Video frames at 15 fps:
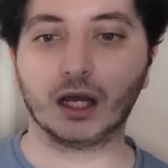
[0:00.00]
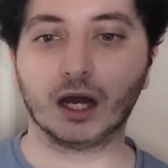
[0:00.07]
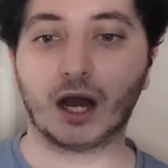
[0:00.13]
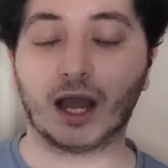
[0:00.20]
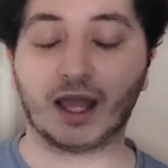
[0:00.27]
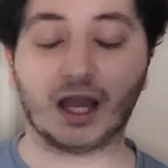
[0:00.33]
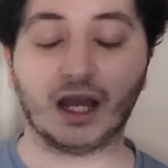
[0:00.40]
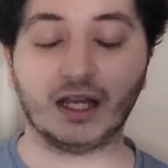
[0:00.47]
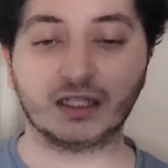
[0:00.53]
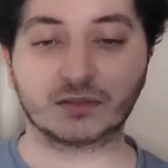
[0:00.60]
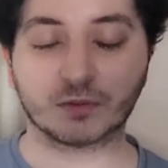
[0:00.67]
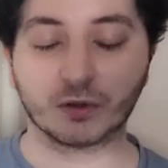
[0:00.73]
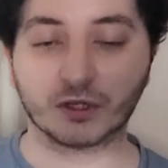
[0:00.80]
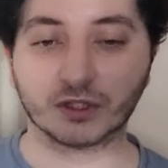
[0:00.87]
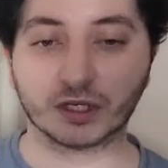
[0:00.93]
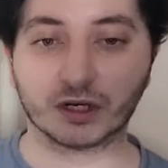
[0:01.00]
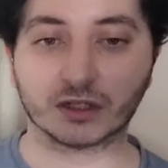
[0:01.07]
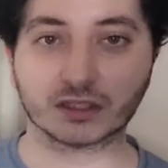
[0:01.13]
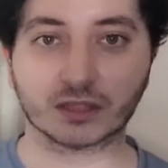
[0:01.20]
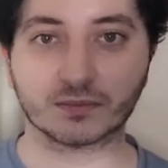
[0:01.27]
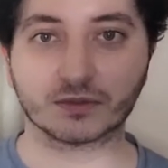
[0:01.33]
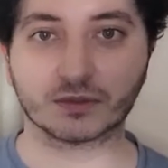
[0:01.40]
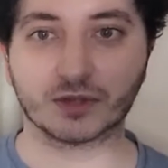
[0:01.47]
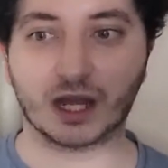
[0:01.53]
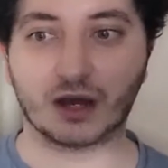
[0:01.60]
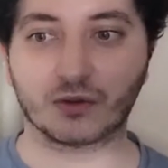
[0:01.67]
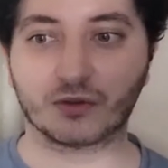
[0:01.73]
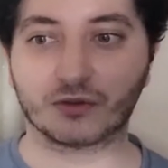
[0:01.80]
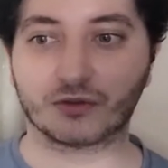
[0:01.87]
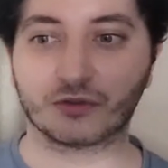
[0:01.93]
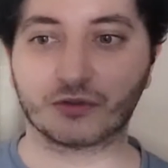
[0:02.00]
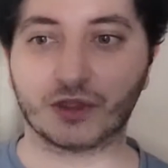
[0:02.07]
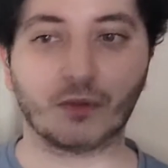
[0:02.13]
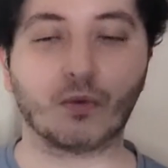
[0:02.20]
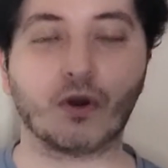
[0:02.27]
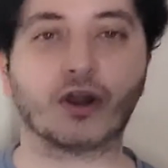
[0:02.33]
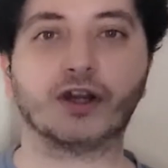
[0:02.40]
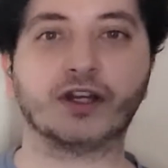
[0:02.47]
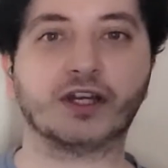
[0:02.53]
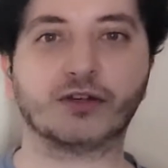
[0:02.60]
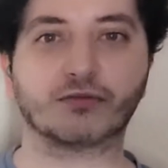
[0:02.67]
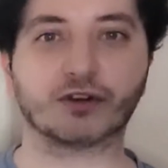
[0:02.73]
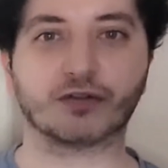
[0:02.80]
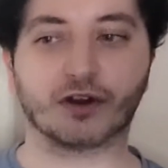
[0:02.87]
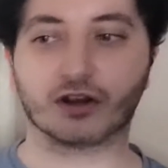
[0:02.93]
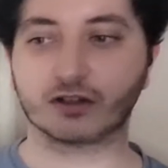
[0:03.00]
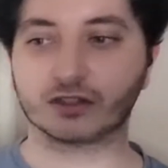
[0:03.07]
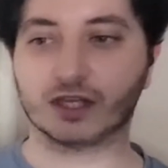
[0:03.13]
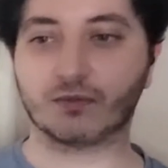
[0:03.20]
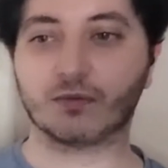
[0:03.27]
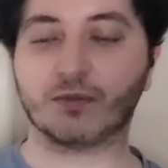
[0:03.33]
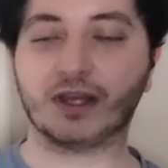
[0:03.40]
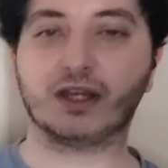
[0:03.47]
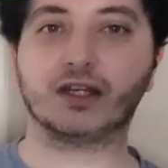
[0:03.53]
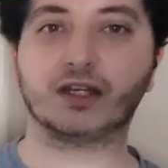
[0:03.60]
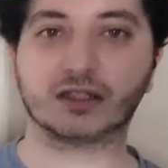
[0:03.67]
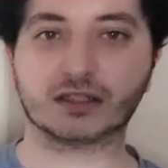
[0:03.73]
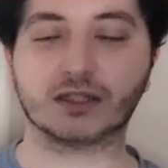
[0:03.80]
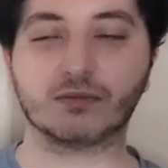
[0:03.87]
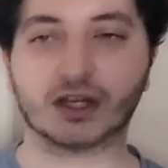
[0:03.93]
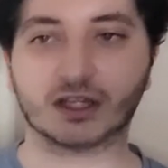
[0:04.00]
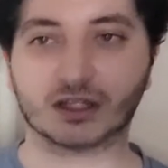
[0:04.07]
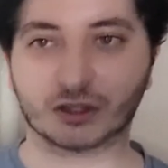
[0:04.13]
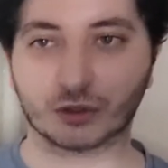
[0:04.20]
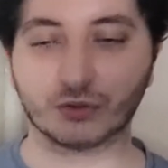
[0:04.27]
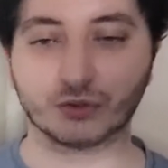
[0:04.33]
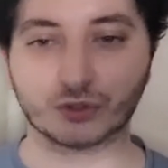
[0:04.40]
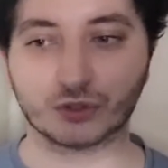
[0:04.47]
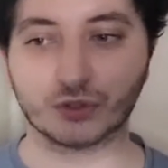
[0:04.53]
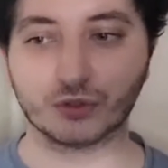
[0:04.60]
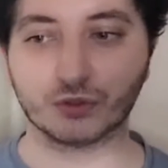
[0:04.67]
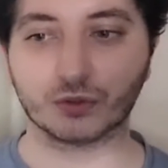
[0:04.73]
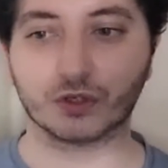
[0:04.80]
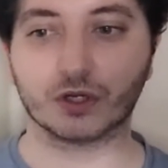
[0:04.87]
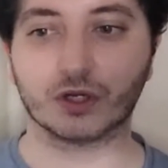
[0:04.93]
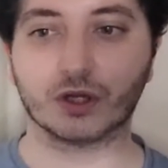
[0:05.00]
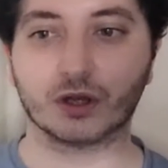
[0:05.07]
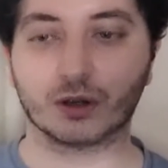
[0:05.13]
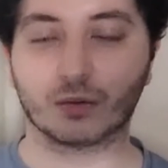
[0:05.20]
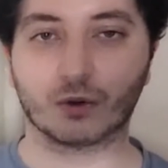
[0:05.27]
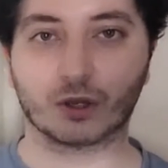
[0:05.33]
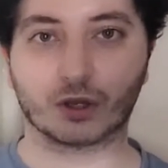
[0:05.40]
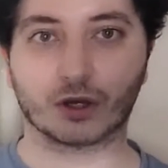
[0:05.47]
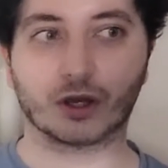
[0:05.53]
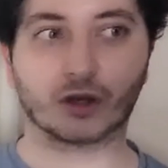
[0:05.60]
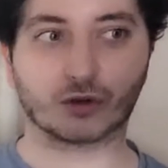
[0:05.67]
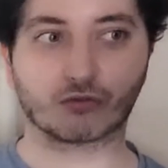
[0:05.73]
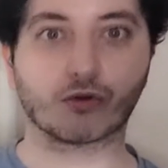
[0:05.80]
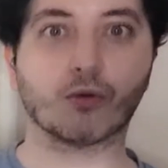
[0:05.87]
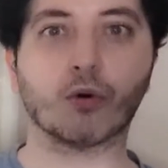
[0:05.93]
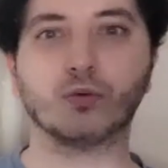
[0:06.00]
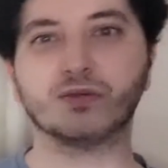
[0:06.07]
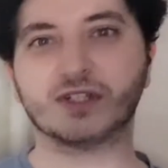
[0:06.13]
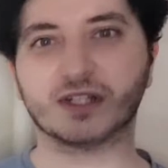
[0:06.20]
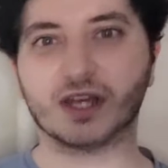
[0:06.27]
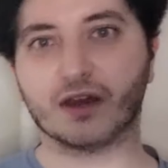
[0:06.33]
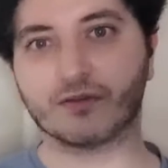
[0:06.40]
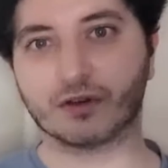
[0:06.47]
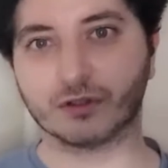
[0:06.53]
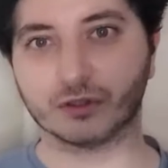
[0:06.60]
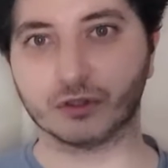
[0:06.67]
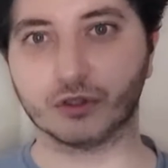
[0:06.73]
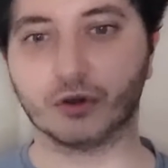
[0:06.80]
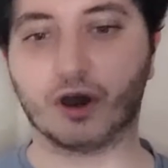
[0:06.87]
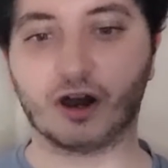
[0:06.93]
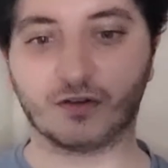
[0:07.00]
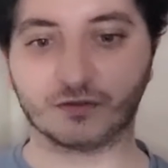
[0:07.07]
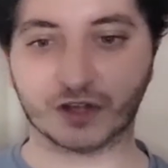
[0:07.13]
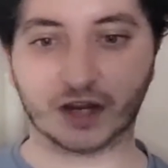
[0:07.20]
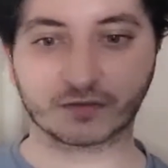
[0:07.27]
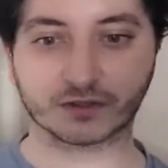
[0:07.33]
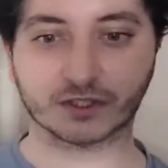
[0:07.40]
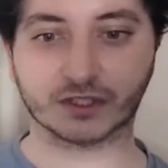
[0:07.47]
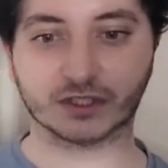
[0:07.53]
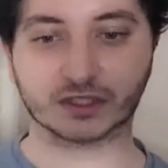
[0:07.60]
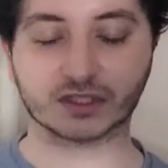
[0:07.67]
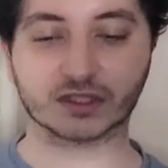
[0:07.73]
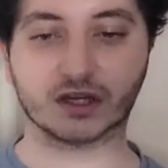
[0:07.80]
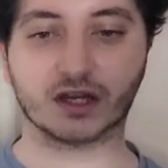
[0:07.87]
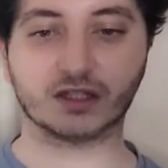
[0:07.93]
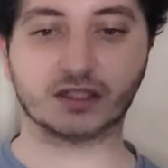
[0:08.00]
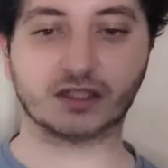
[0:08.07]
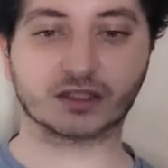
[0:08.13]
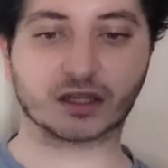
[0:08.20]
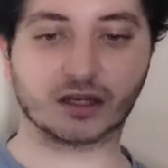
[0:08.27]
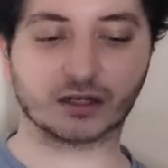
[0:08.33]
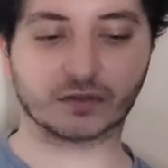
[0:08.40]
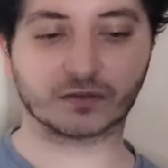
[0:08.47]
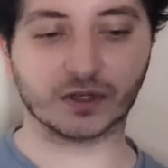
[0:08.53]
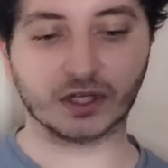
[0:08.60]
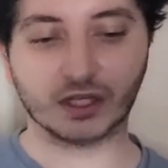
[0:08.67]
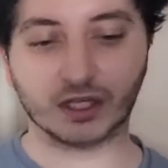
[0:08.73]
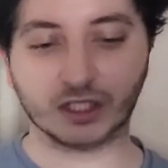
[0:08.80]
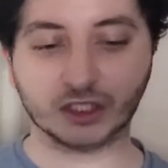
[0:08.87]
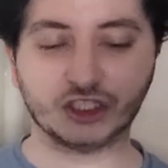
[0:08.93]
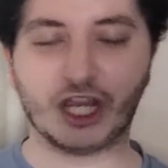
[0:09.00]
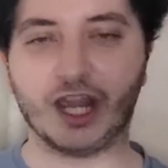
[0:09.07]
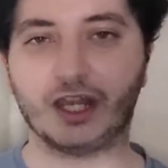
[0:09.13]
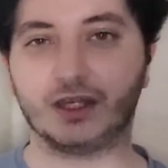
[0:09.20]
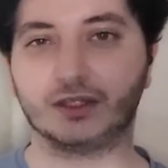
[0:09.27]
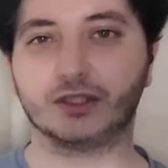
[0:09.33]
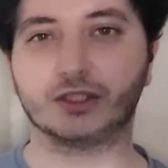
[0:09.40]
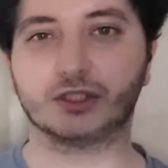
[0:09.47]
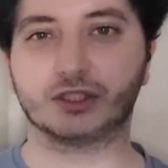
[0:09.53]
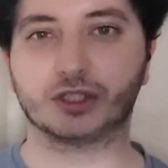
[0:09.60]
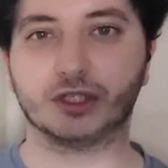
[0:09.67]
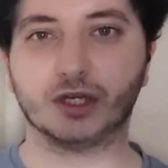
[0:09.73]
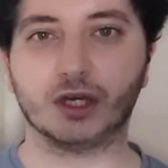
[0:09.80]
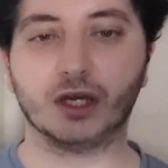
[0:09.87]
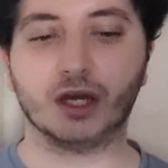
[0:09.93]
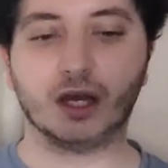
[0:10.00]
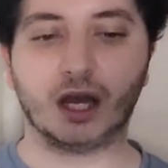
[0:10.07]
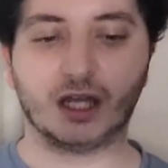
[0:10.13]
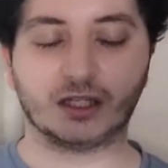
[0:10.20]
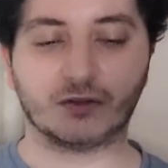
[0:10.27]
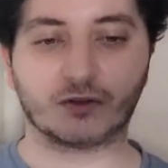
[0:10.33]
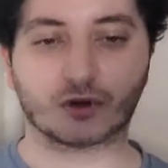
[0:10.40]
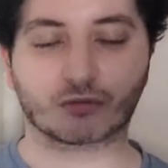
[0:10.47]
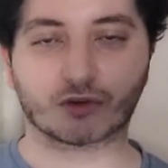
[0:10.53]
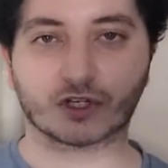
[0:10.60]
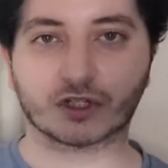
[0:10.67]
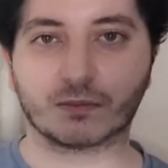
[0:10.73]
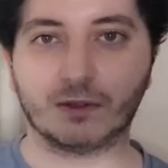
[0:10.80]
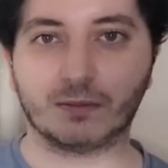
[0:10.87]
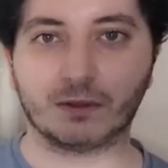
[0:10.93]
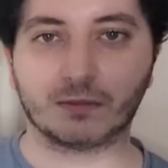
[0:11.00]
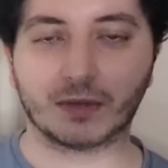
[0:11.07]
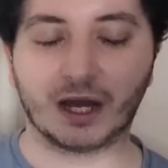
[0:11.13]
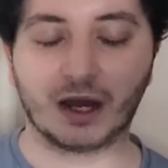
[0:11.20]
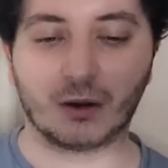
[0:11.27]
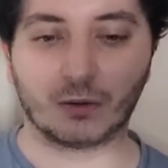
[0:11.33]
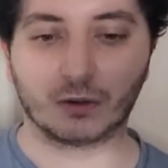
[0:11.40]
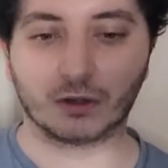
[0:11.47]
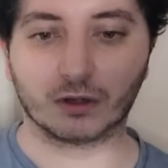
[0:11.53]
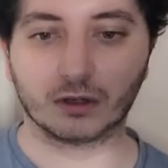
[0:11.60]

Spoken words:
I spoke in the last episode how they weren't going to get rid of her because they were making it seem like those two were going to grow all together, you know, after everything in society has kind of changed and they've got rid of the people in power.